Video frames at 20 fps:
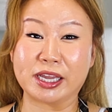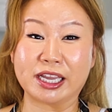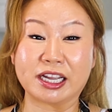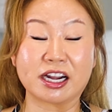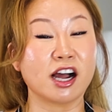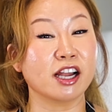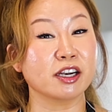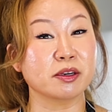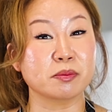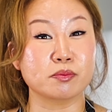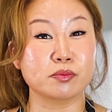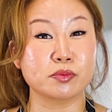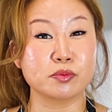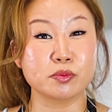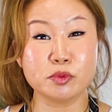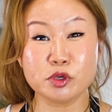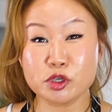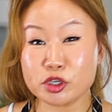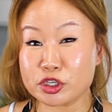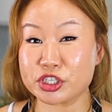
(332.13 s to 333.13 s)
It got
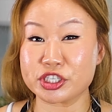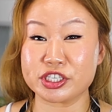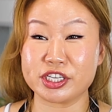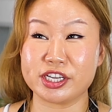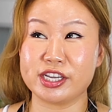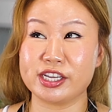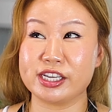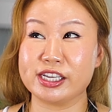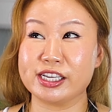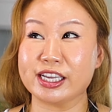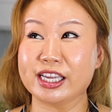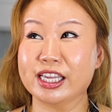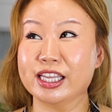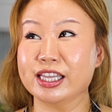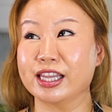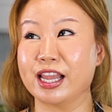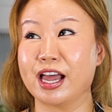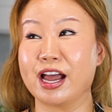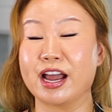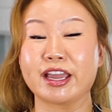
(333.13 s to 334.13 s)
mushy
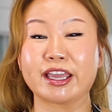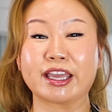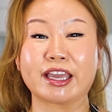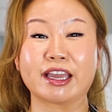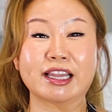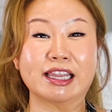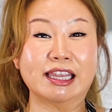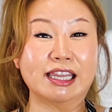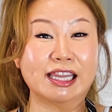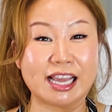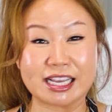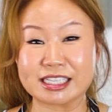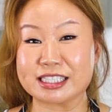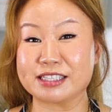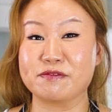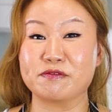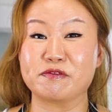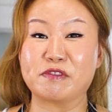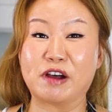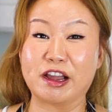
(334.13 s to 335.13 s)
in like less
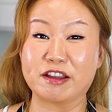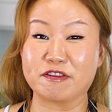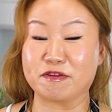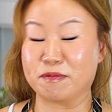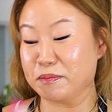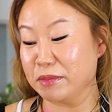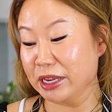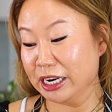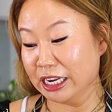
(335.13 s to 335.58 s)
than 5